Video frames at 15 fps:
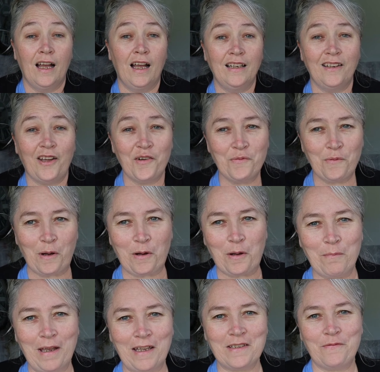Hello,
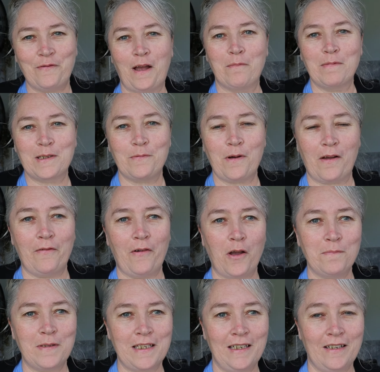welcome back to Farmer's Wife
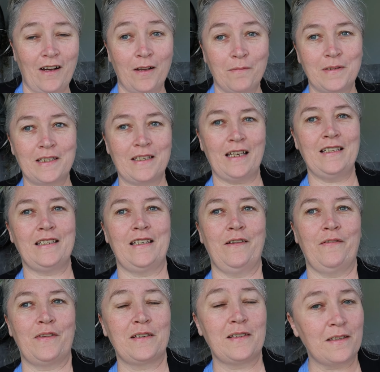Homestead. I'm Stacey
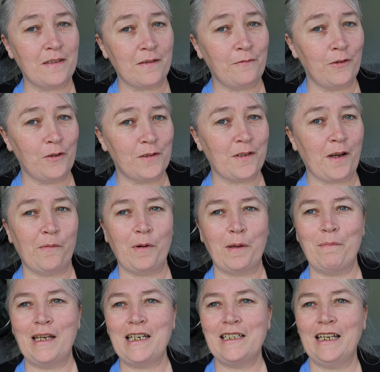if this is the first time
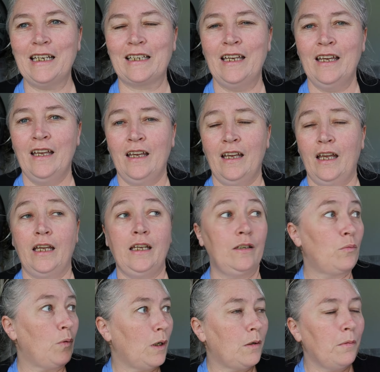we're meeting
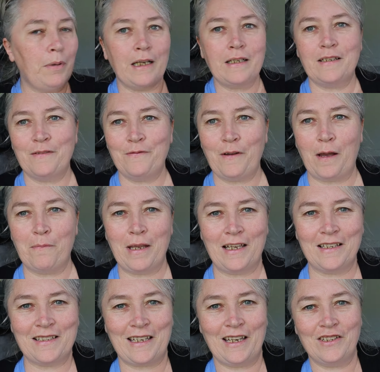and welcome back to the
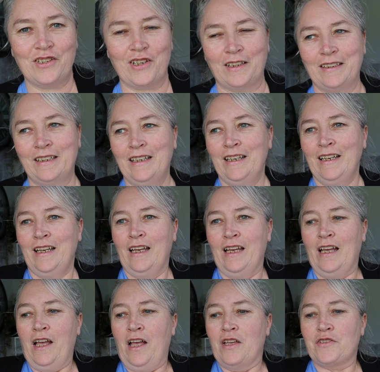farmhouse kitchen.
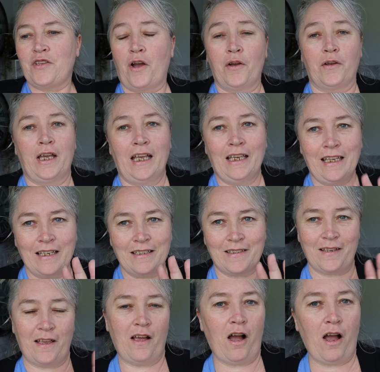So
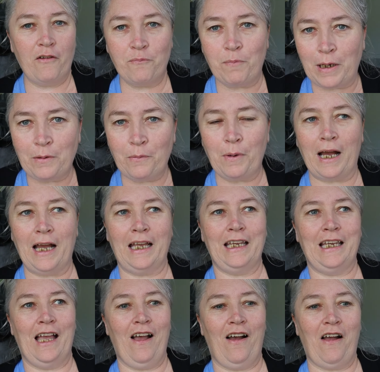yes, I've been
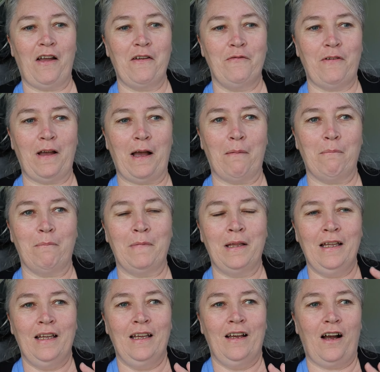away. I've um,
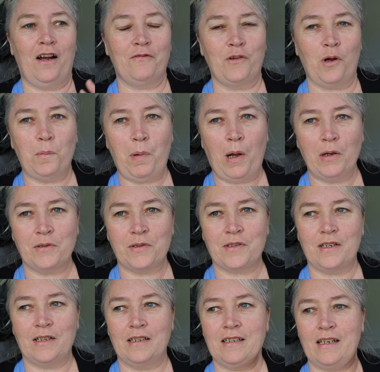I've not
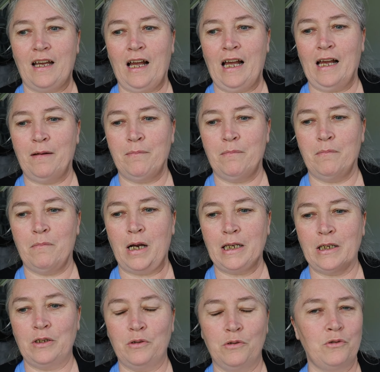posted um, my
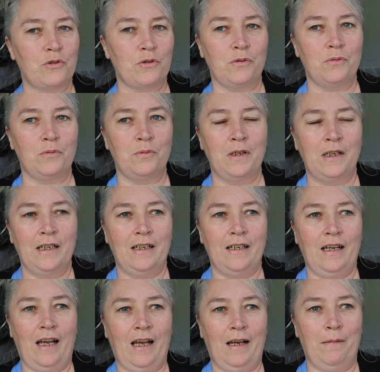usual
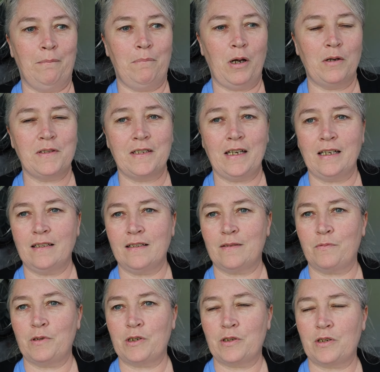um,
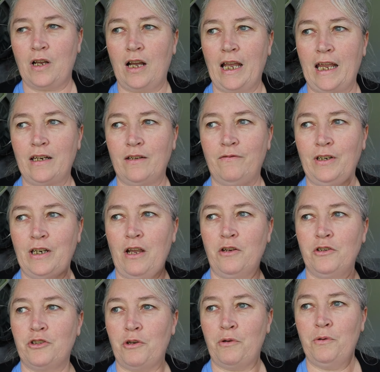postings which I had a
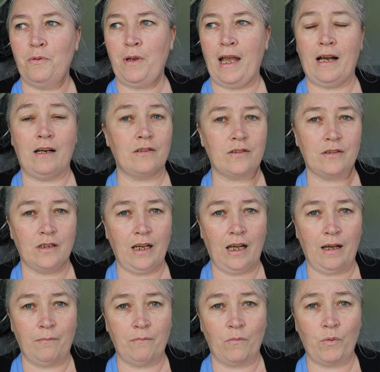video due out
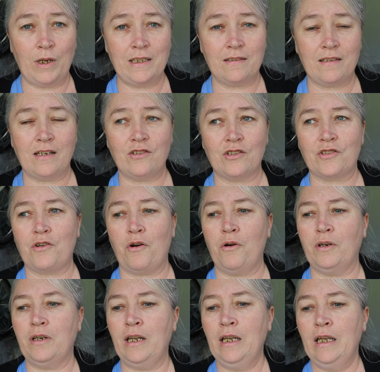um, Wednesday just
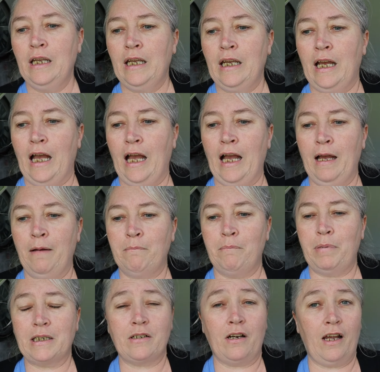gone um,
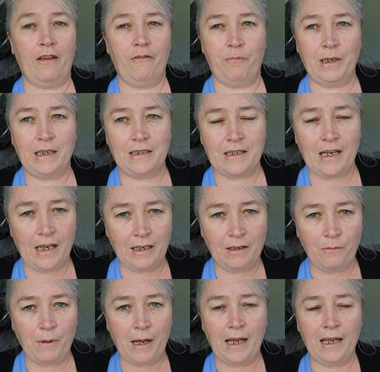but I have been taken
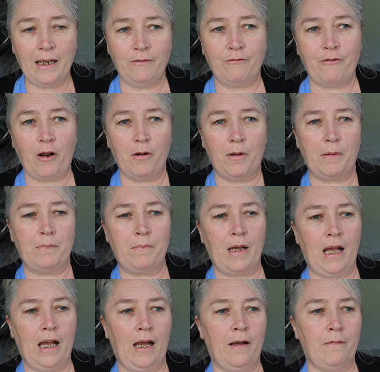away from
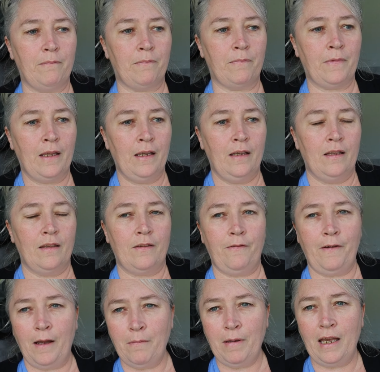um, the
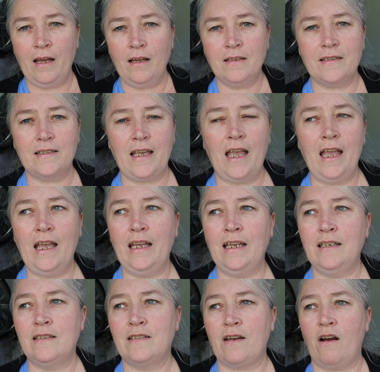farmhouse
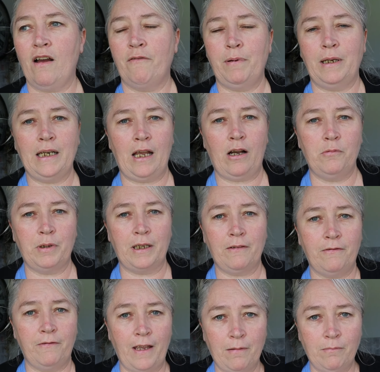and I've been helping
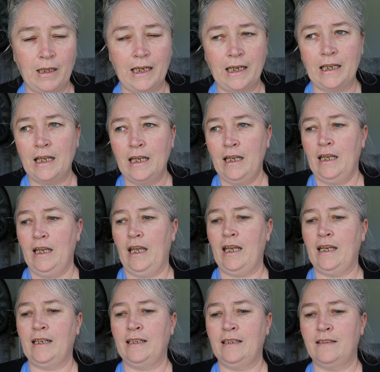family
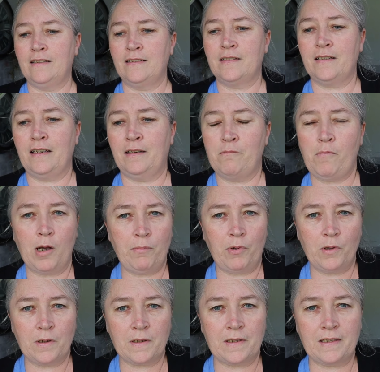and in my
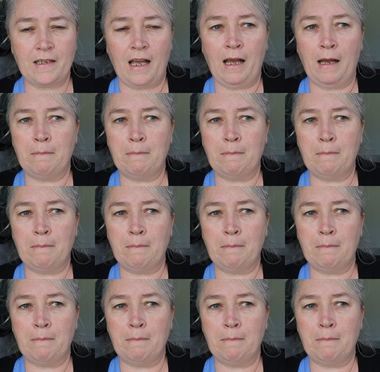books